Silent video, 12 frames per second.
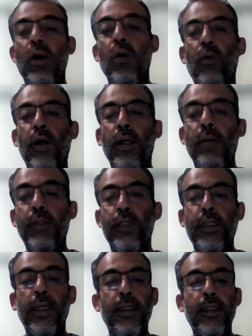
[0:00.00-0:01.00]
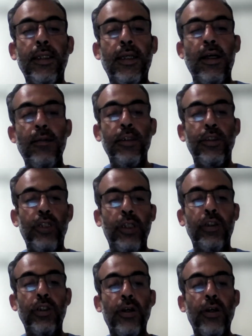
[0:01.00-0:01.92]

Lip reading: while mitigating climate change.